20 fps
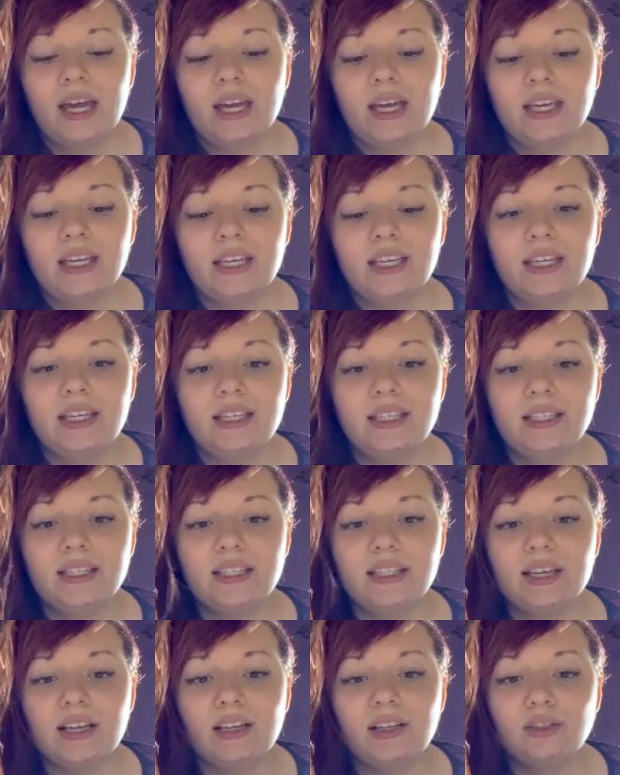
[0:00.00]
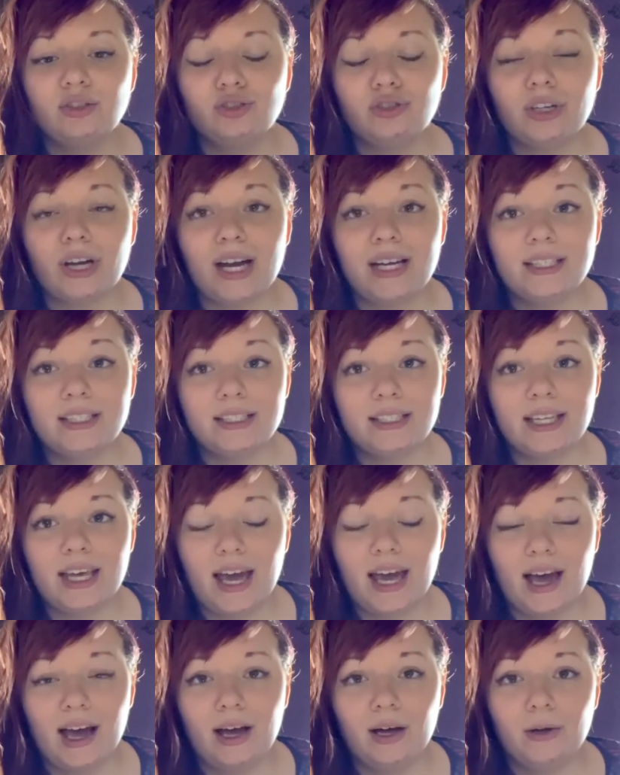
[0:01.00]
he still tries to
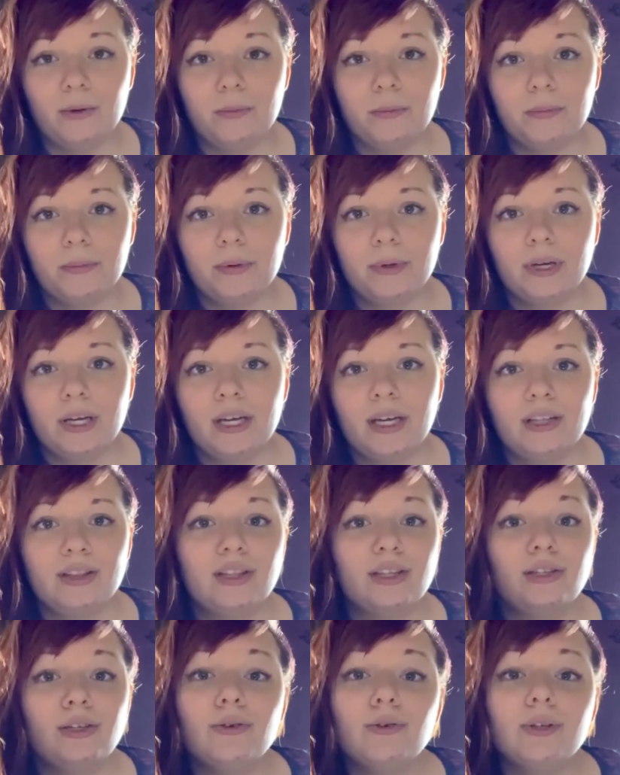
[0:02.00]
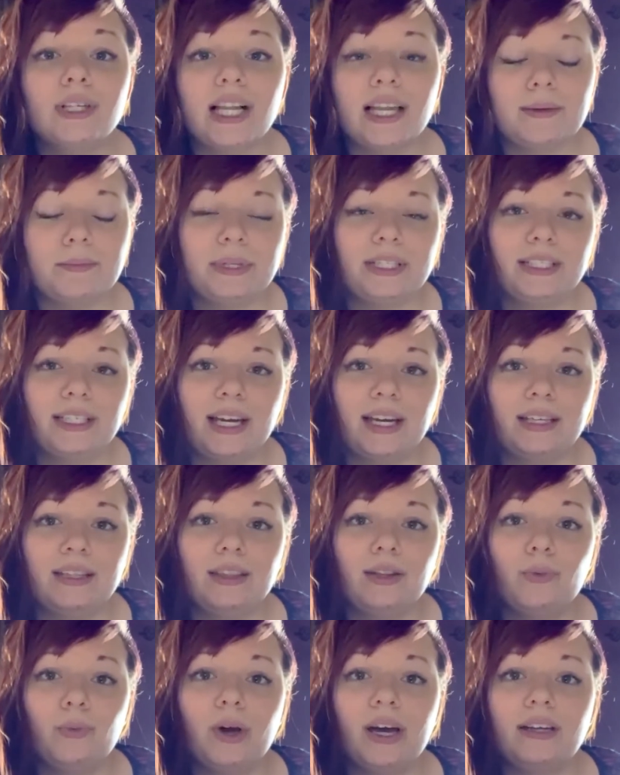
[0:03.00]
help the new Clementine,
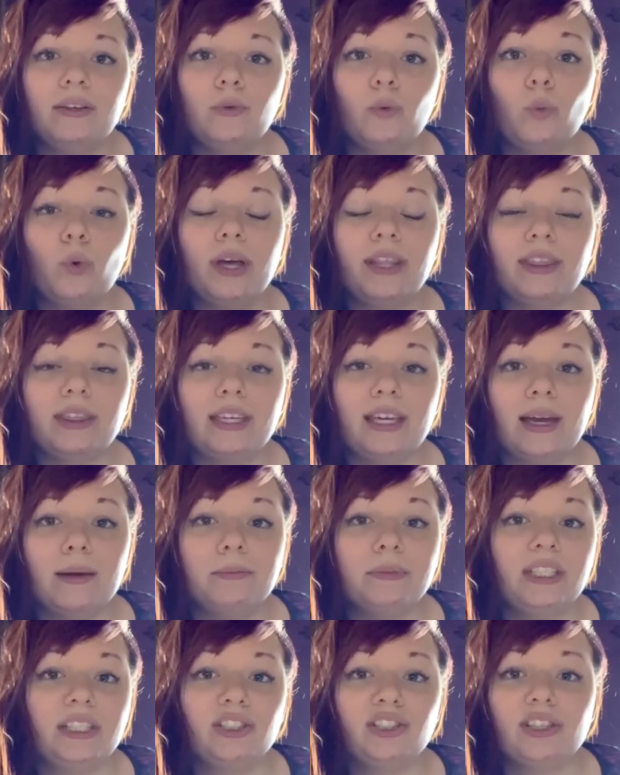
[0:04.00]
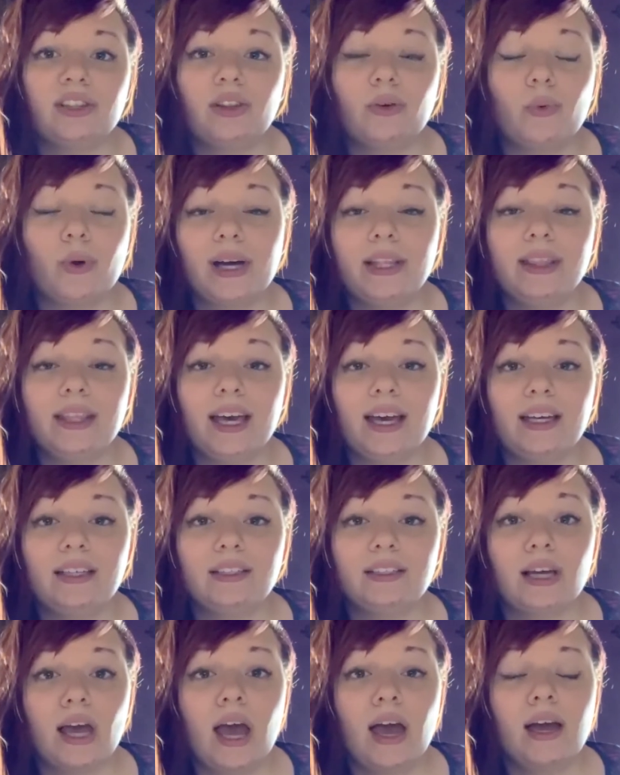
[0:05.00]
the one with the amnesia, the one that
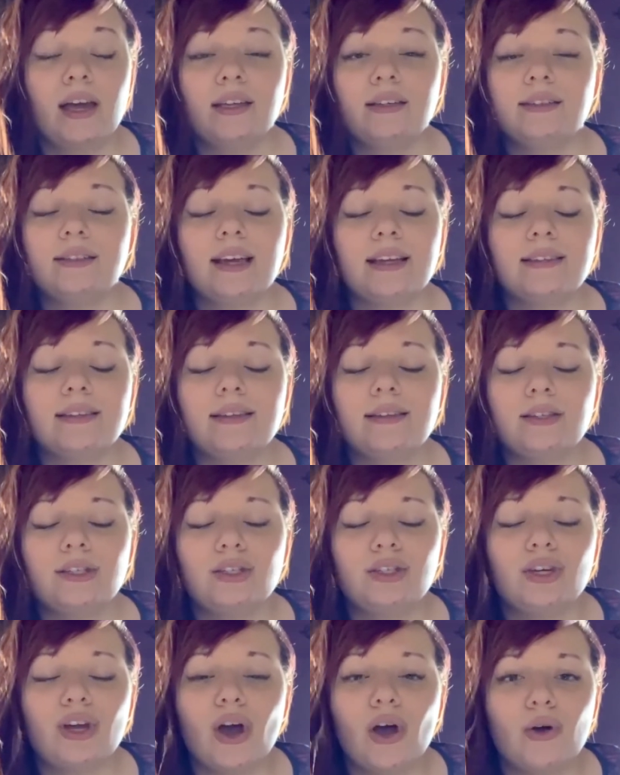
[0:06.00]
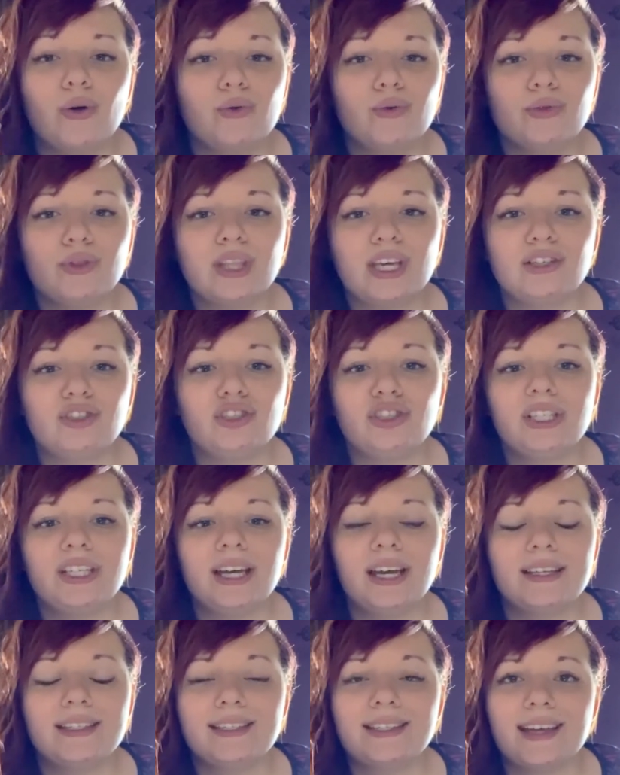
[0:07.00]
doesn't know that she
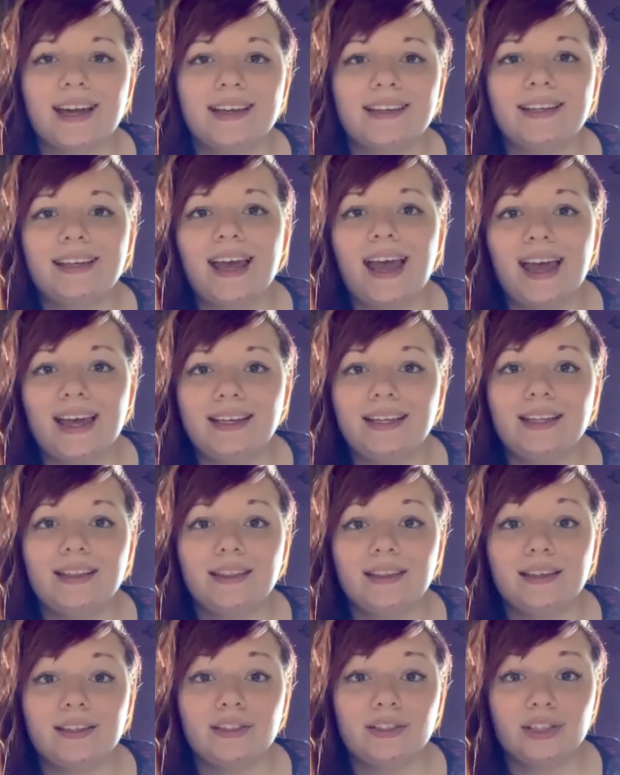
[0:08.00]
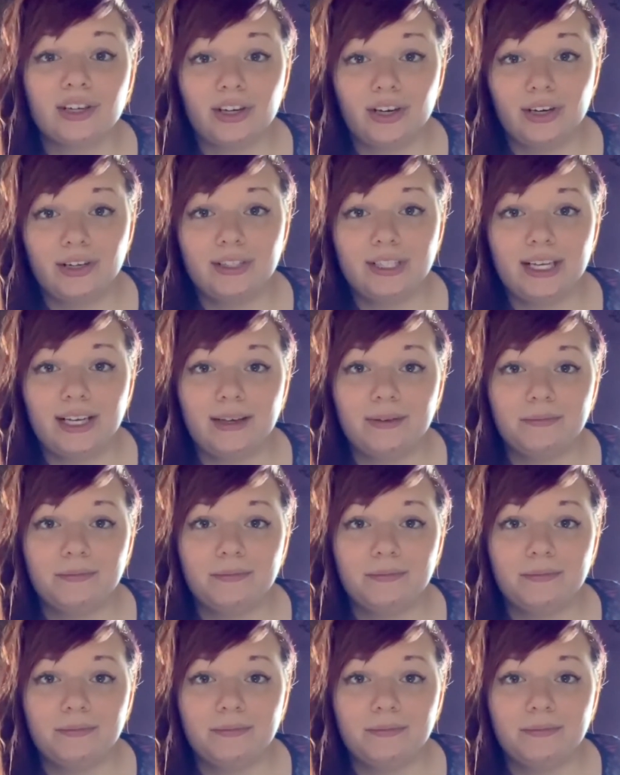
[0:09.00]
has done anything to hurt him.